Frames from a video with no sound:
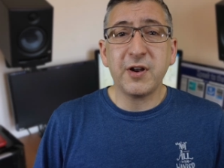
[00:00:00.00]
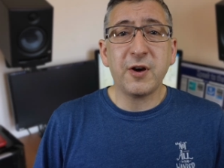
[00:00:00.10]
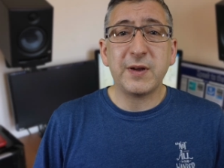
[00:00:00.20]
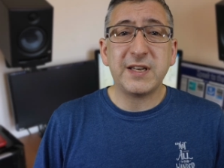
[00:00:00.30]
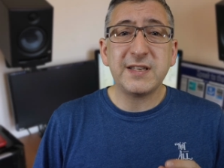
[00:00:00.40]

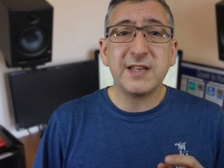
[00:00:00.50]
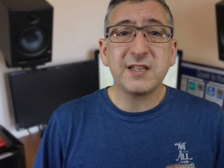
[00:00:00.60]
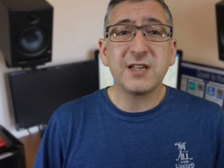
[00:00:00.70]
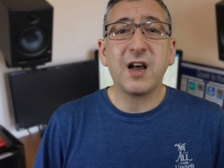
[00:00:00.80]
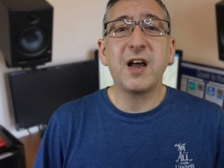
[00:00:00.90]
no, it is
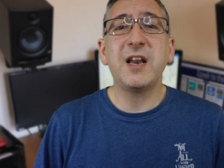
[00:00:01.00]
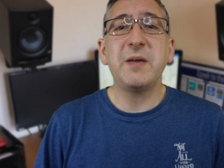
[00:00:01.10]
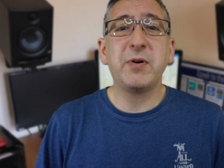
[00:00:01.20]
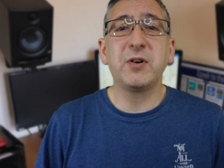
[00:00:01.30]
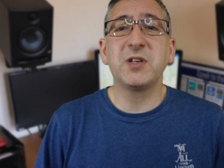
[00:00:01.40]
entirely
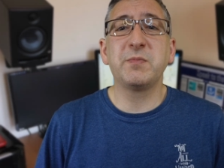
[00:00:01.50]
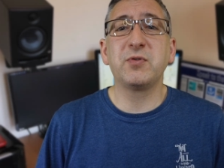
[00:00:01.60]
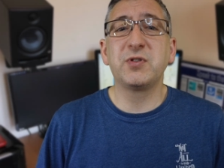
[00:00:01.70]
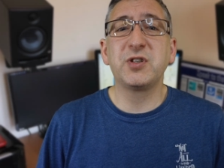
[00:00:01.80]
possible to